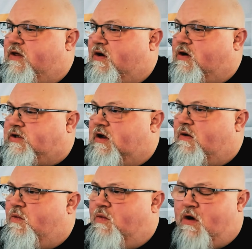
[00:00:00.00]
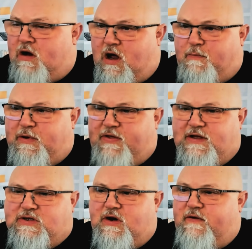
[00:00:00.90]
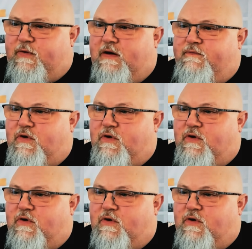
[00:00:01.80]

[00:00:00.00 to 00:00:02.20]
There's a couple of things that are different.